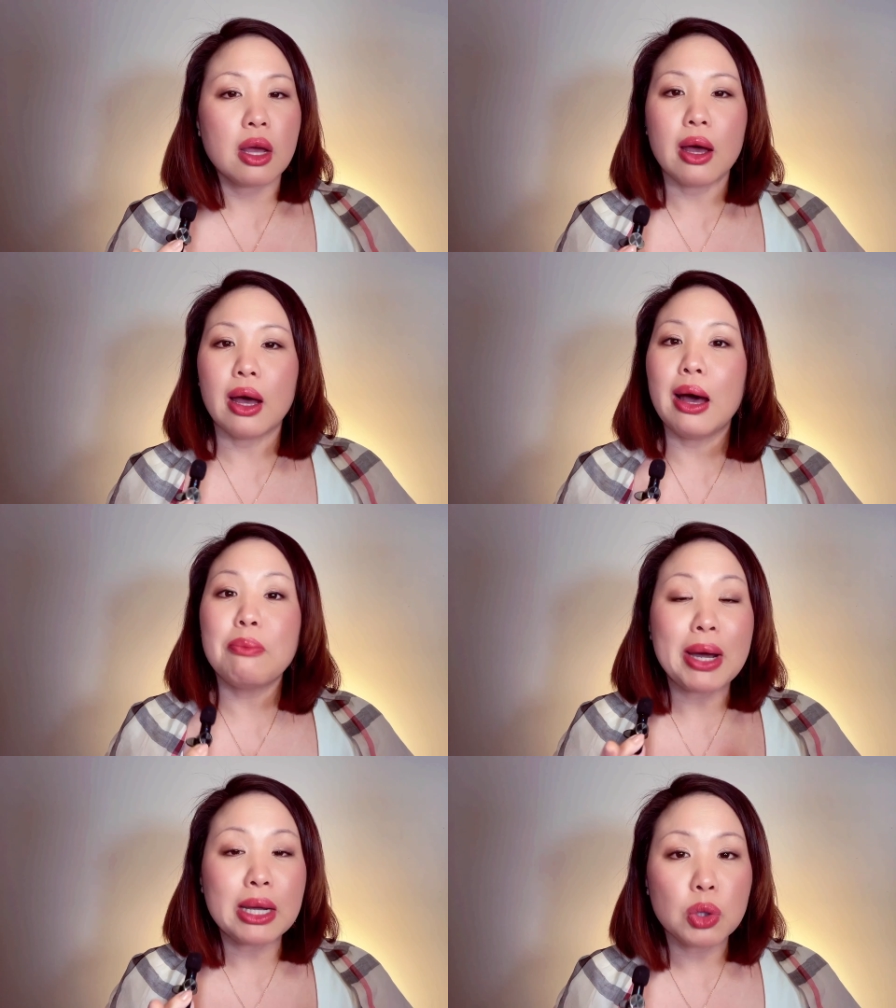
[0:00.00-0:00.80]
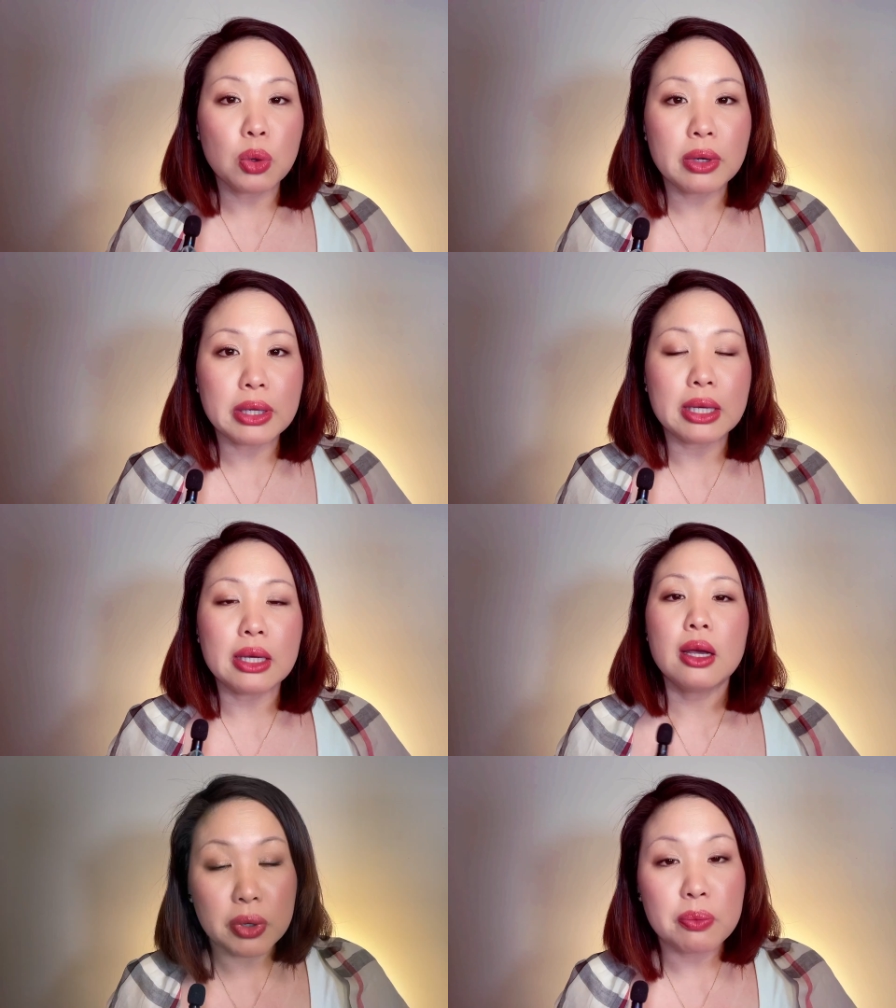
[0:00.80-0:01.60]
a
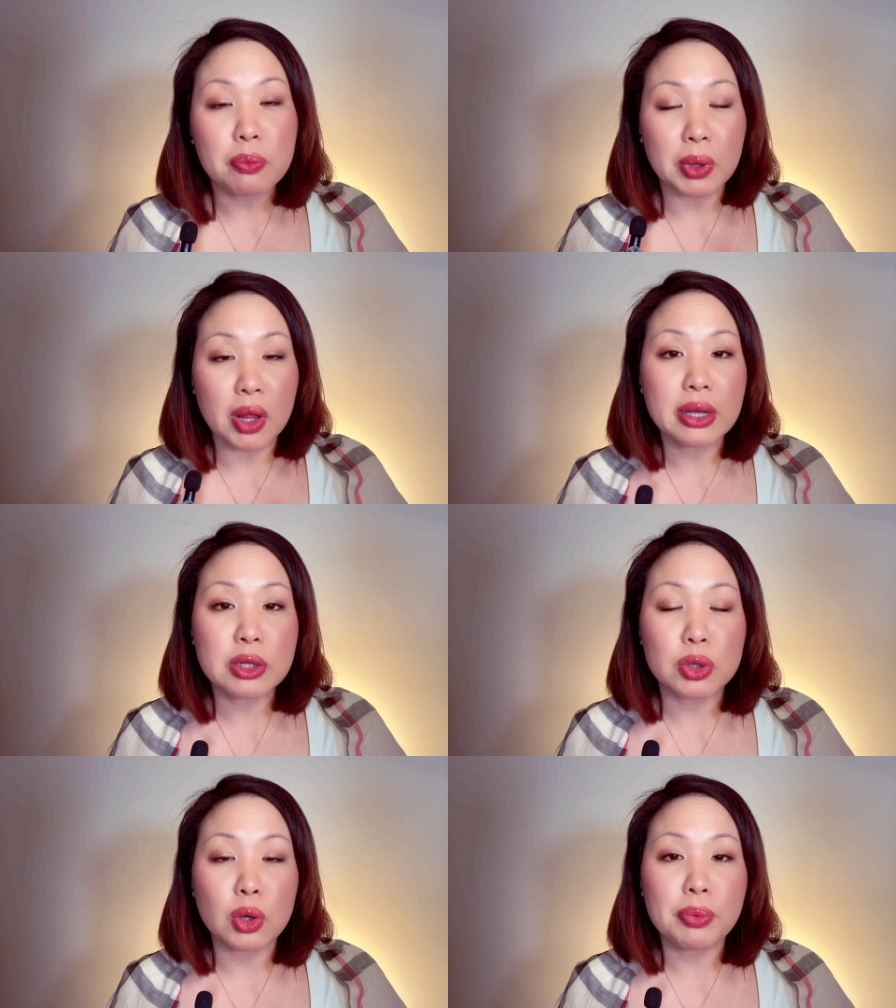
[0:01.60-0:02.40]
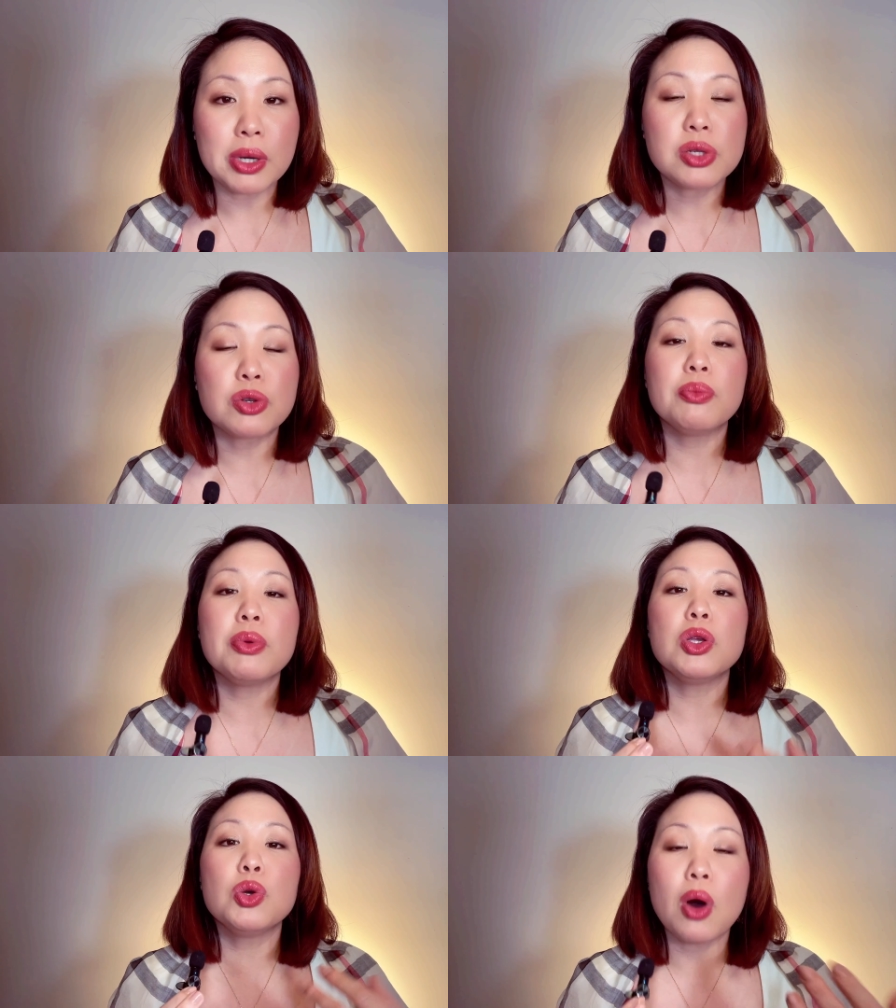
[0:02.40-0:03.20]
minority belonging to an oppressed group,
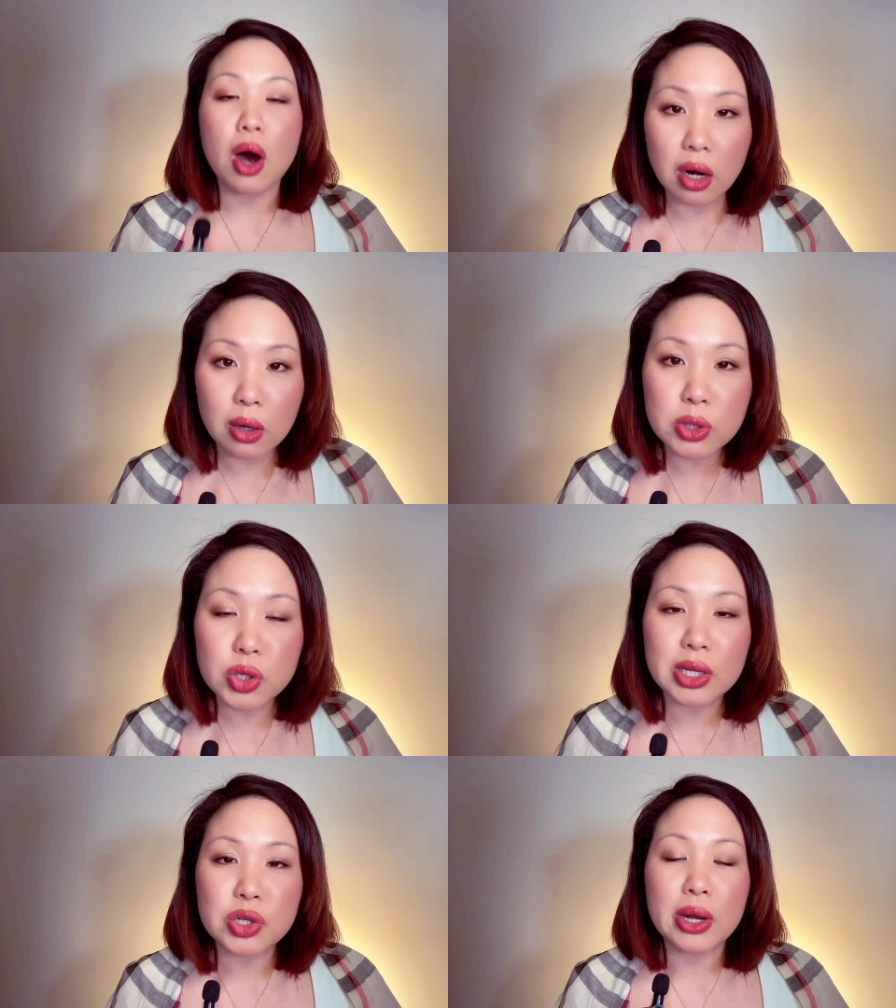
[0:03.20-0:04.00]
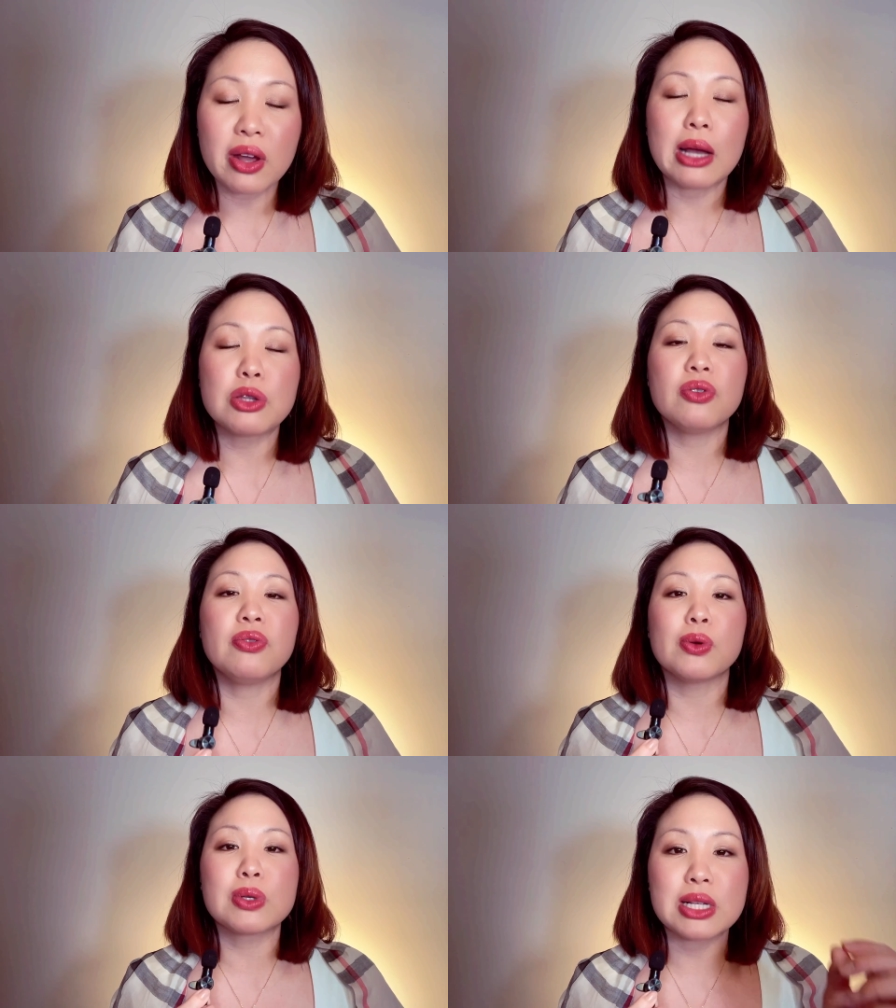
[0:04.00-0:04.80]
you are going to attract
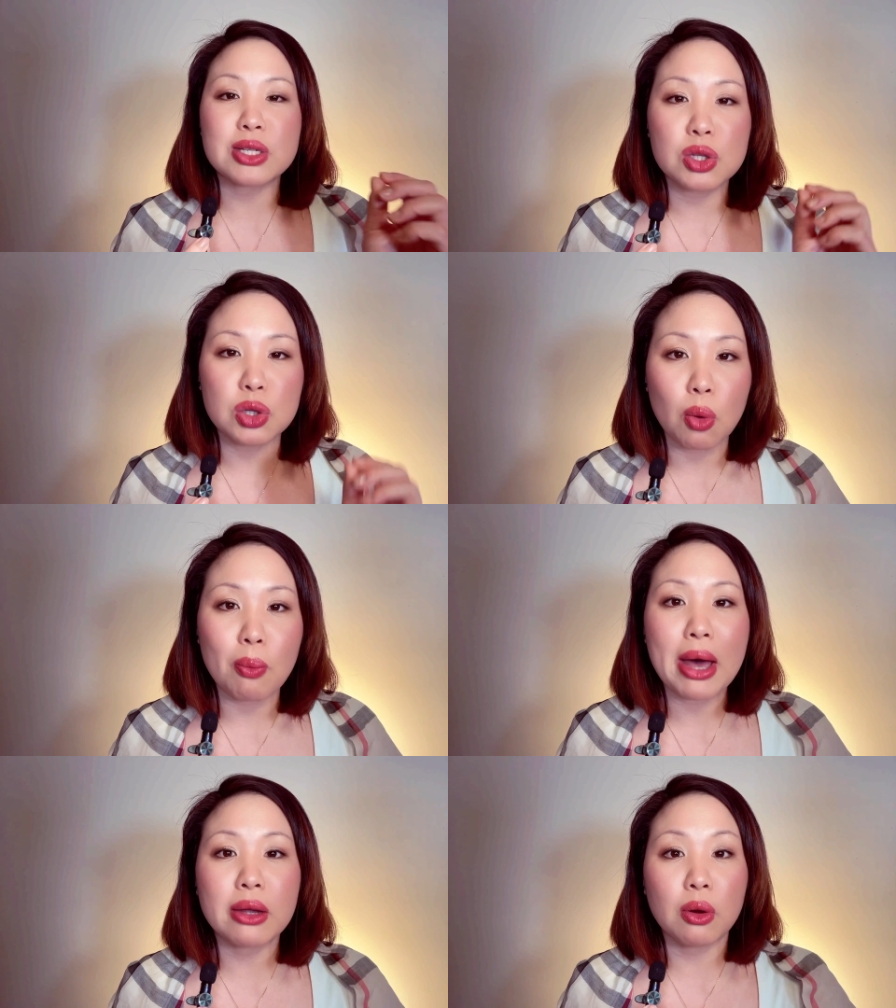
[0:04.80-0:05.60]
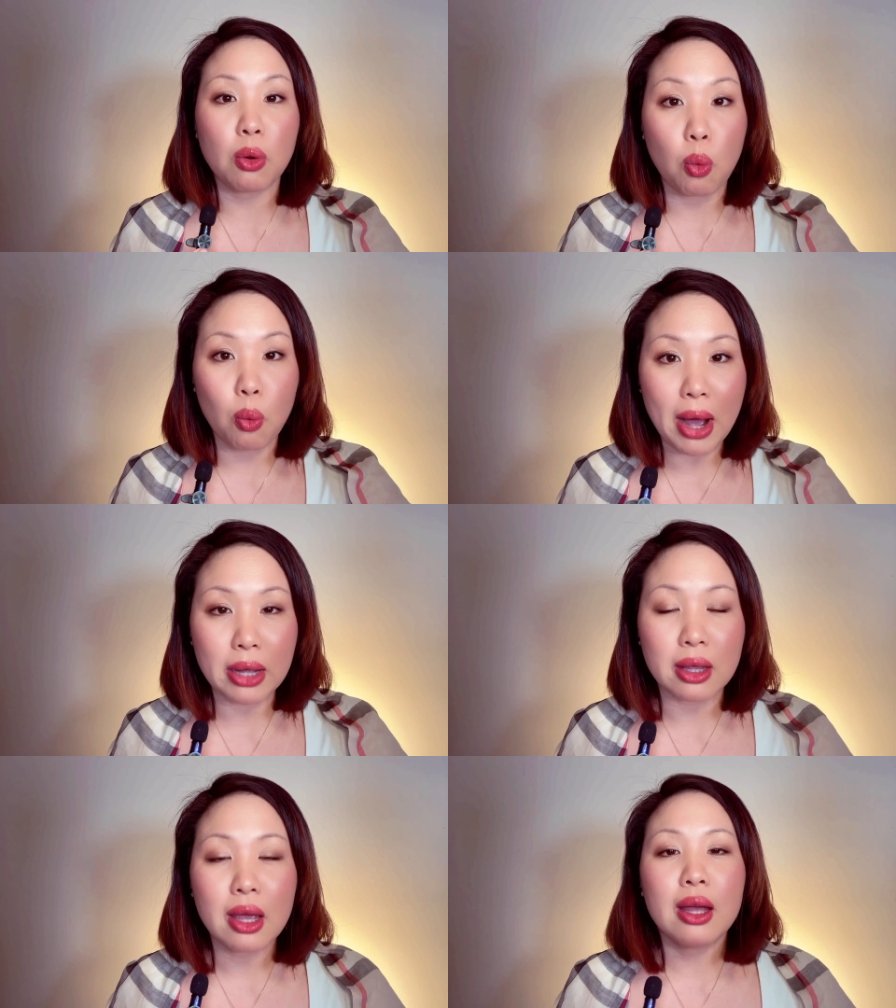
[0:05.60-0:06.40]
counterforces no matter what.